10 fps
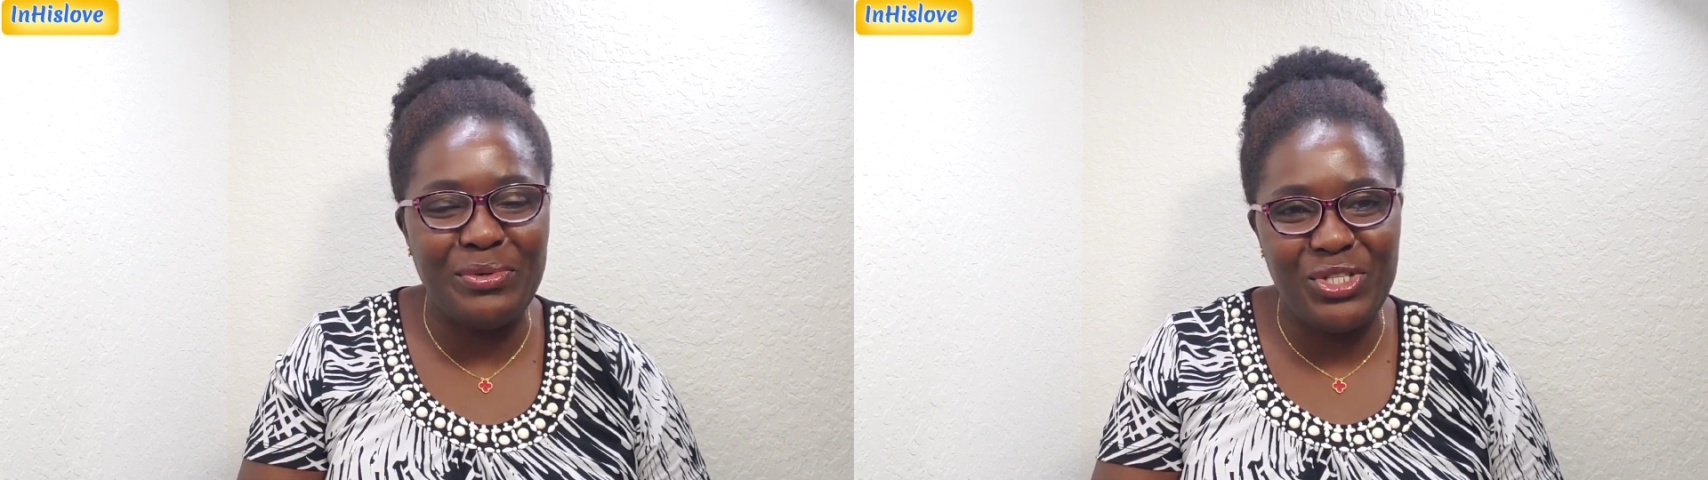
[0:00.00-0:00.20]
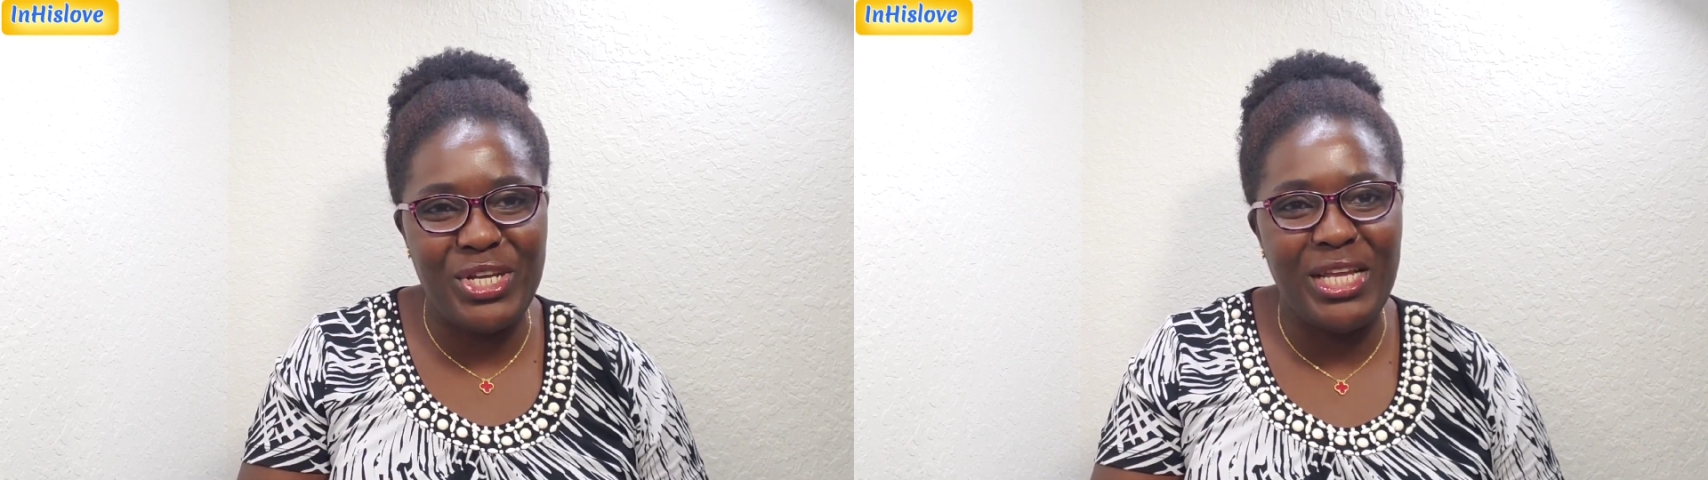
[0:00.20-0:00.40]

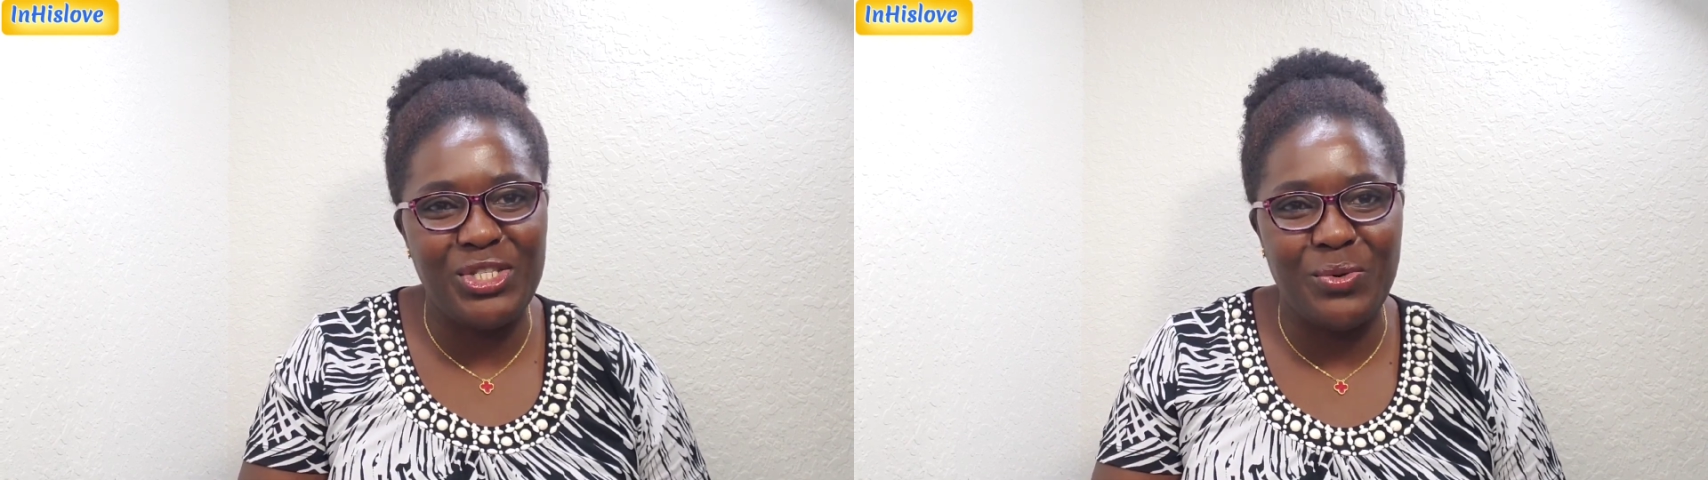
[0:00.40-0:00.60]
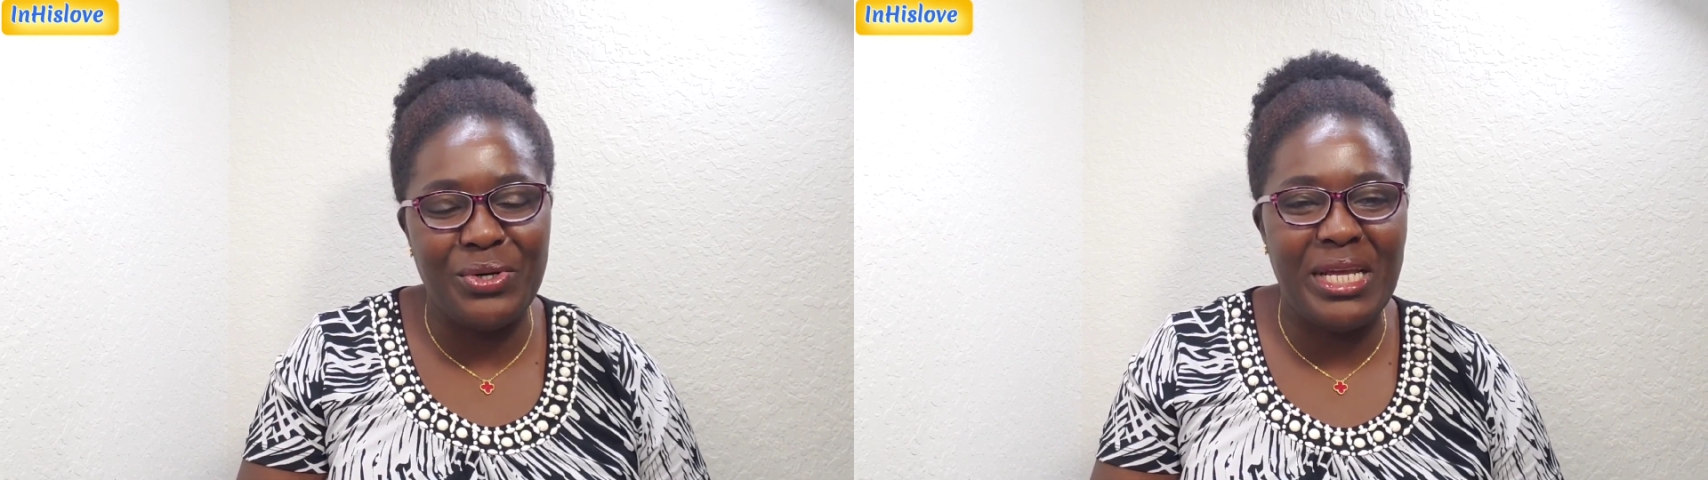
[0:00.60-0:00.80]

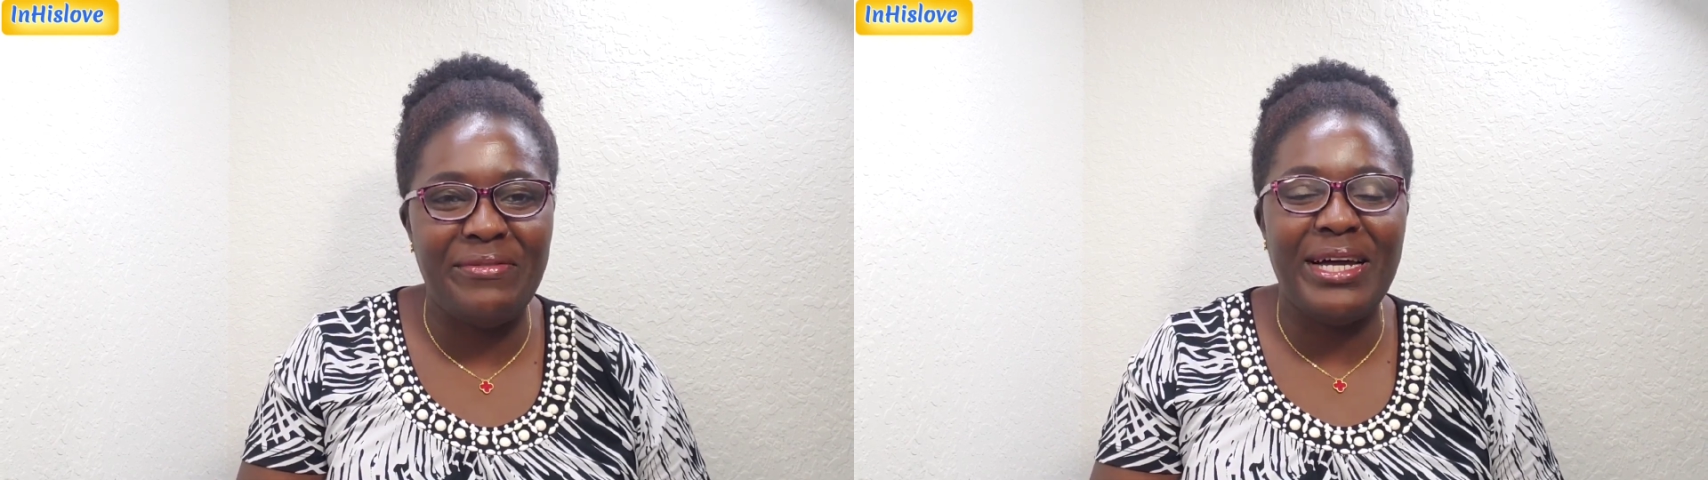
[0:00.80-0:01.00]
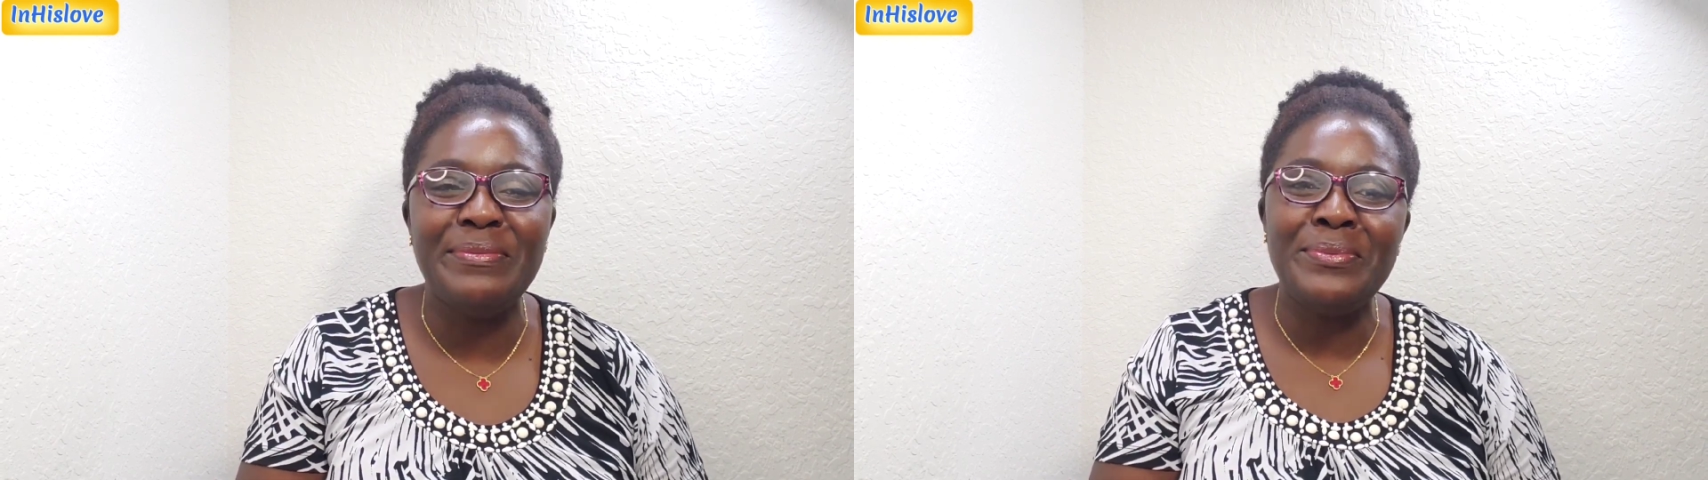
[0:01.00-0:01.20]
change or
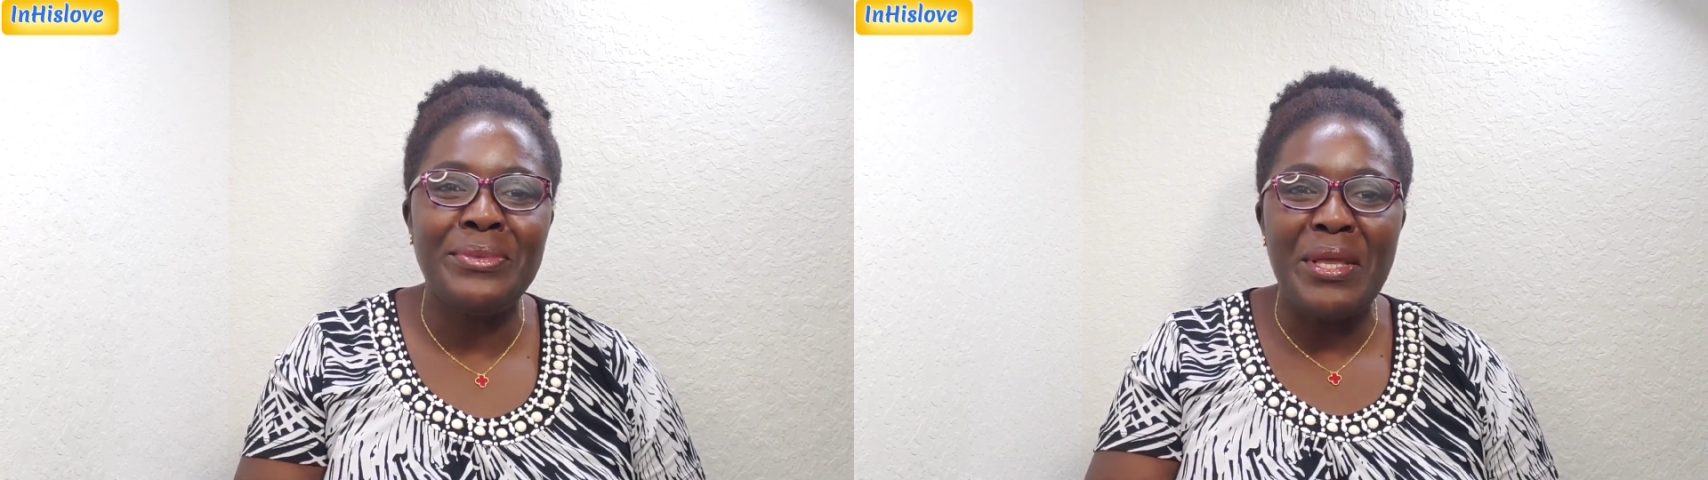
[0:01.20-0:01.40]
whatever.